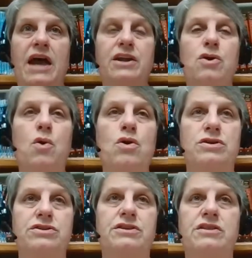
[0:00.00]
And of
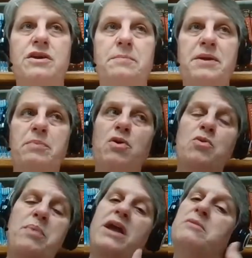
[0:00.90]
course, the people
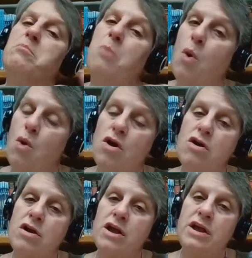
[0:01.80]
who paid
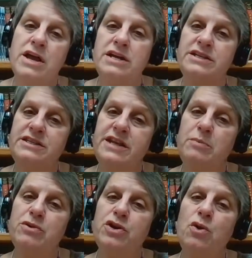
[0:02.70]
more to
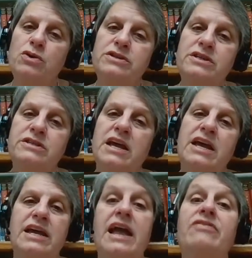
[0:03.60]
stable their horses
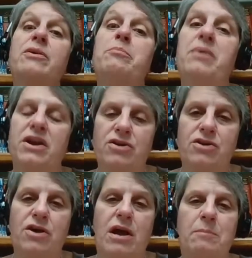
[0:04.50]
got the
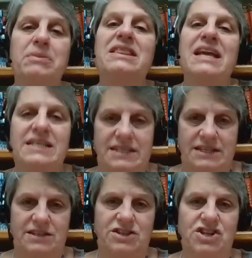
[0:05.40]
better
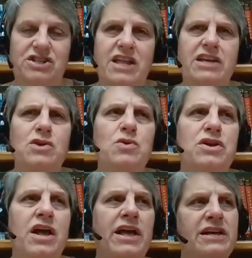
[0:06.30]
places. Just like you
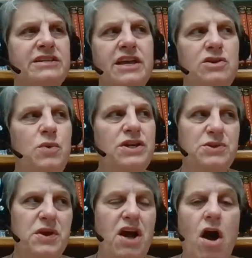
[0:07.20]
would say you went
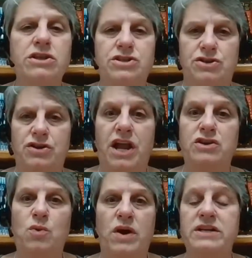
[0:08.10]
to a concert
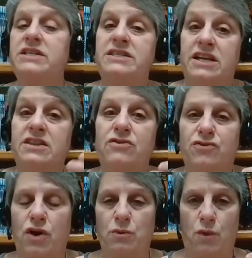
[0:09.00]
and you wanted to sit in the
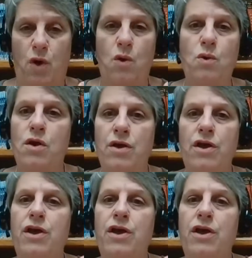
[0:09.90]
front row,